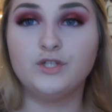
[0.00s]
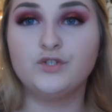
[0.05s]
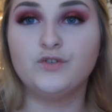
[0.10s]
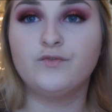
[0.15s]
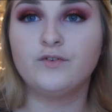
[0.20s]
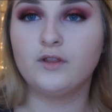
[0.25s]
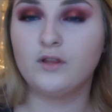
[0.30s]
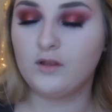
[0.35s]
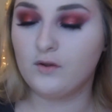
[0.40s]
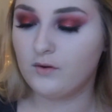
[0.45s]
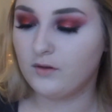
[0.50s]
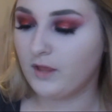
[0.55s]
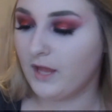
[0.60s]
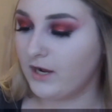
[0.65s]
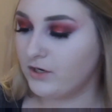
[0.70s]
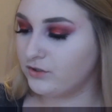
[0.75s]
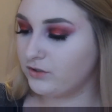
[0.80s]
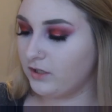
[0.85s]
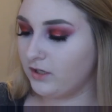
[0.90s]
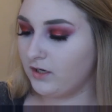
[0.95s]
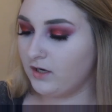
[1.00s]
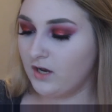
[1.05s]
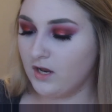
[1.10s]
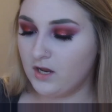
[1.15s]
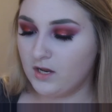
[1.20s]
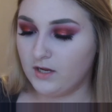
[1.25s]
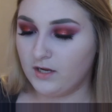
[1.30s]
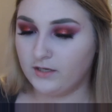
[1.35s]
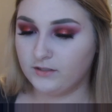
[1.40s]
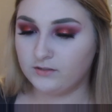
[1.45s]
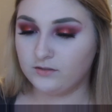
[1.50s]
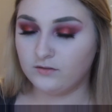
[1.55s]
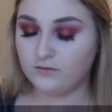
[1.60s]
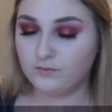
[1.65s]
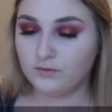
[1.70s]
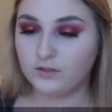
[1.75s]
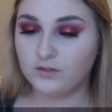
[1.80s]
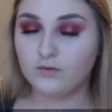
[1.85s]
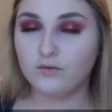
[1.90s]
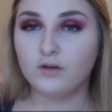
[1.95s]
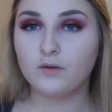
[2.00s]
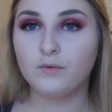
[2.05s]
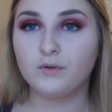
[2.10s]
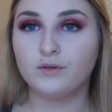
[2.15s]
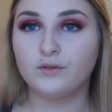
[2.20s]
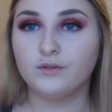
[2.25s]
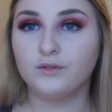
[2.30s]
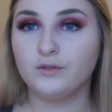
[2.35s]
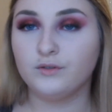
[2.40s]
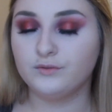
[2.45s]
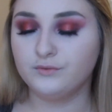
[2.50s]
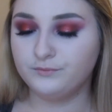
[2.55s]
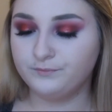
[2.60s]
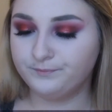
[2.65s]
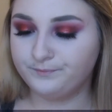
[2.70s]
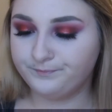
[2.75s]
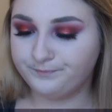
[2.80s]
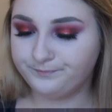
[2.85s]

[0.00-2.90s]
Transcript: For the lower lash line, I still don't really know what I want to do.